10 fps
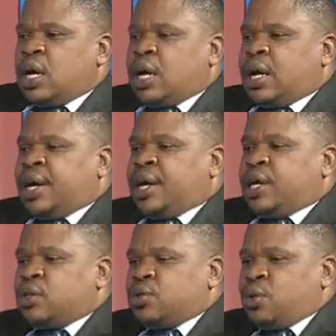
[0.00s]

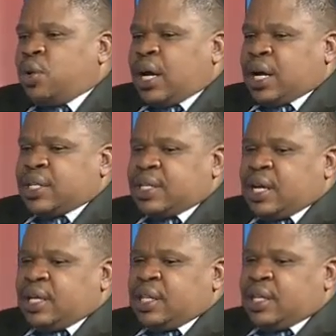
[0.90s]
So like I
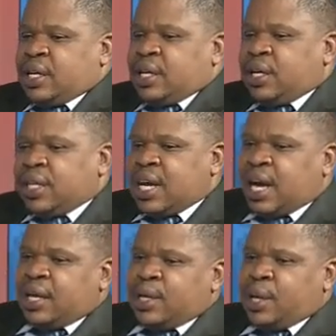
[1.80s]
said, the
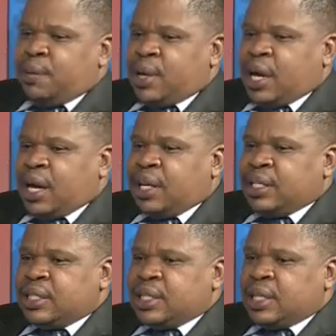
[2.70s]
idea
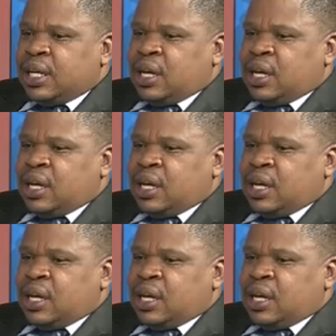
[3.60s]
behind